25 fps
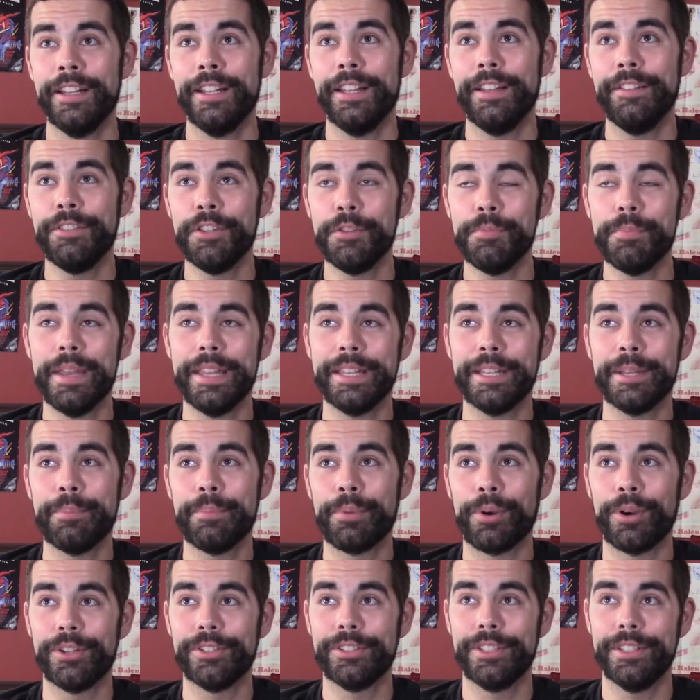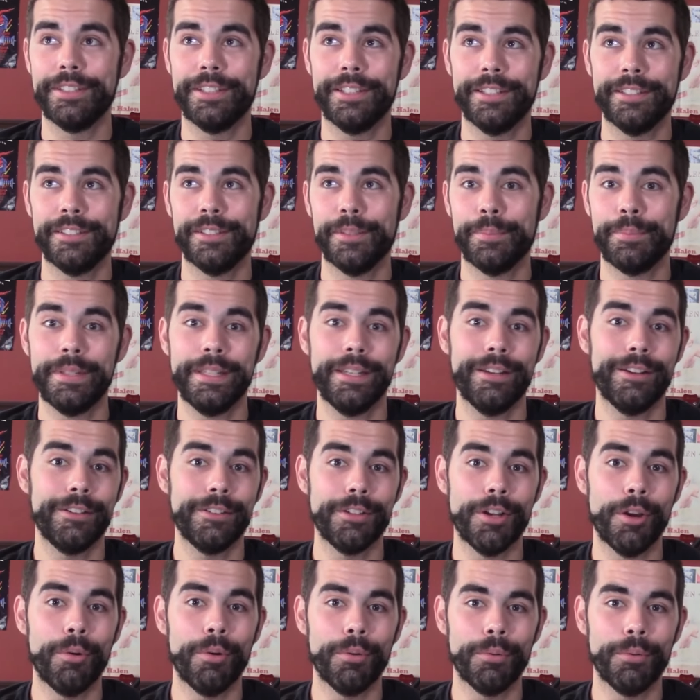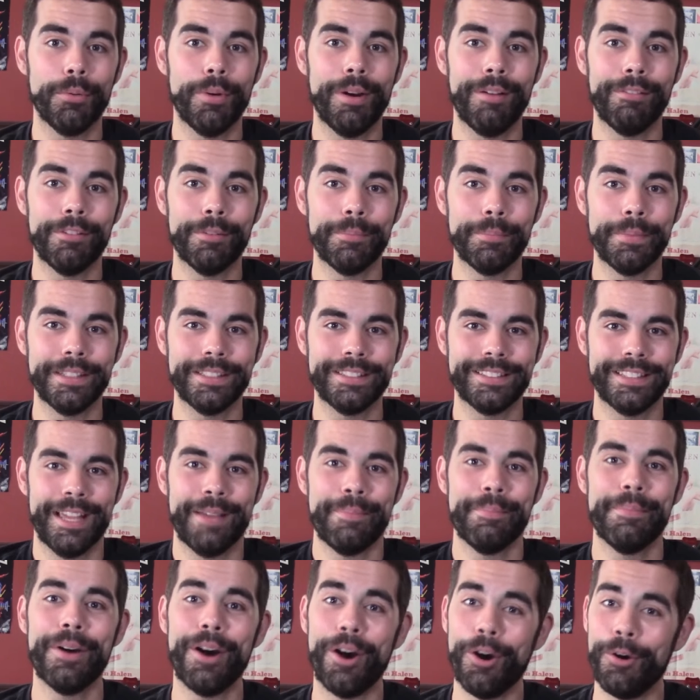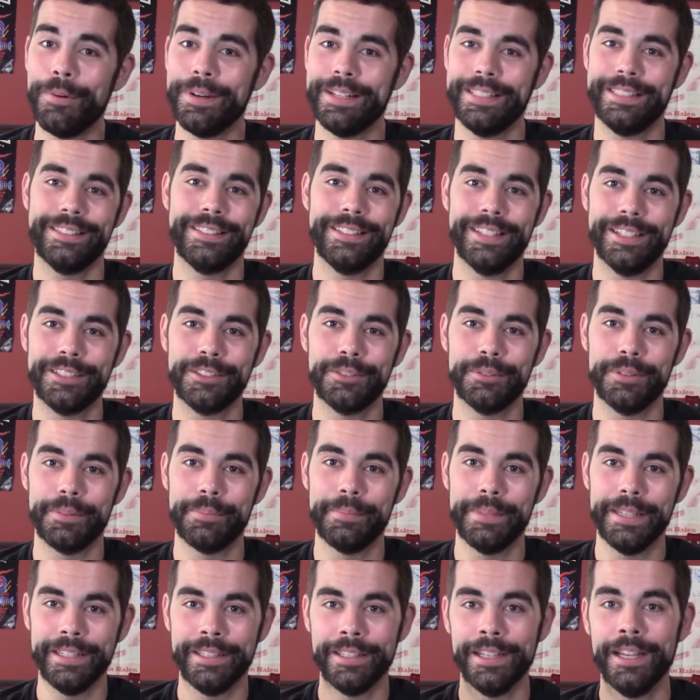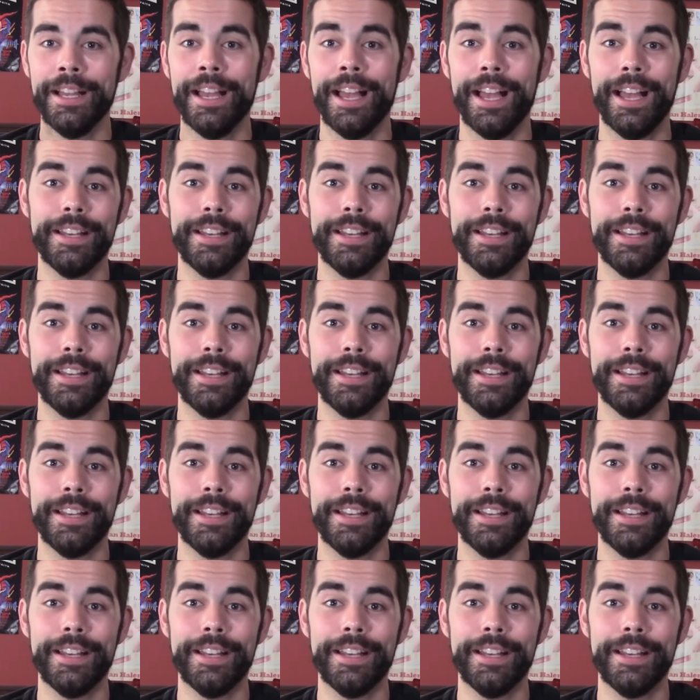"If you make a person disappear, no one will ever miss them," always sticks with me.